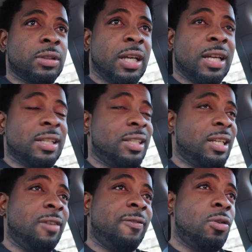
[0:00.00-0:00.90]
And the
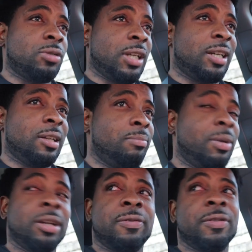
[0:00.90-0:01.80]
same folks that could have
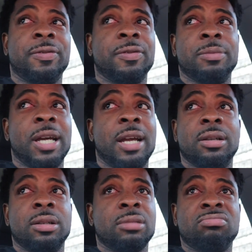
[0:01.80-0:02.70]
benefited from that
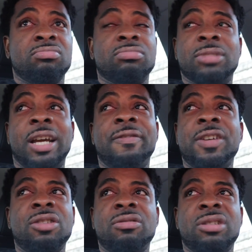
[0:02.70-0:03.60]

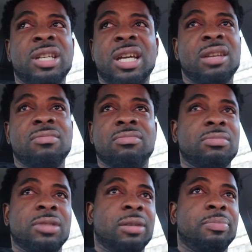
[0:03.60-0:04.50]
video ain't get,
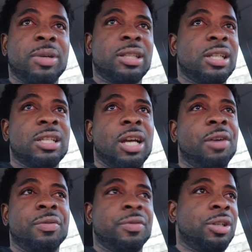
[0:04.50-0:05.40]
compared to his
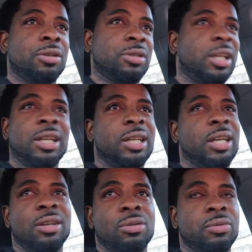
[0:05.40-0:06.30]
other videos, it didn't
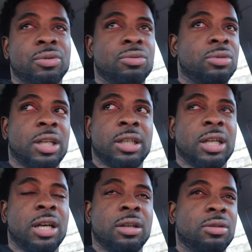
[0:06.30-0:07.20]
get no views like
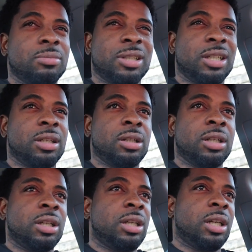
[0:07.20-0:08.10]
that. You know what I'm saying?
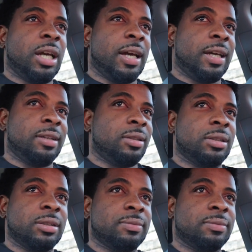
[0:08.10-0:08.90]
And